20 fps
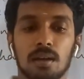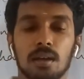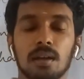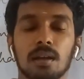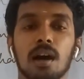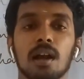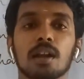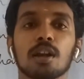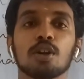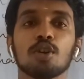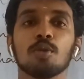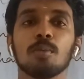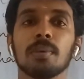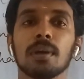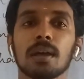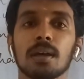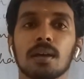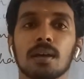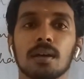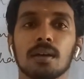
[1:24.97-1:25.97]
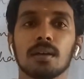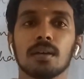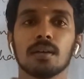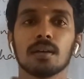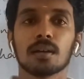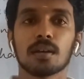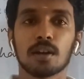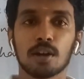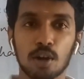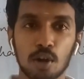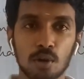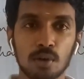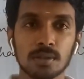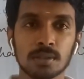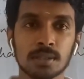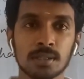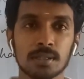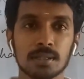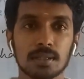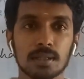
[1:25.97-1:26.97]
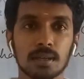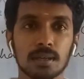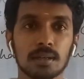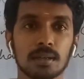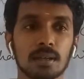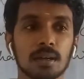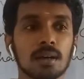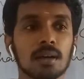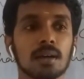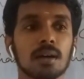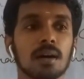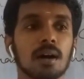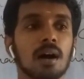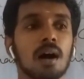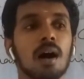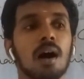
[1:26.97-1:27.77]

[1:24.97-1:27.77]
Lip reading: in order to be a closed set,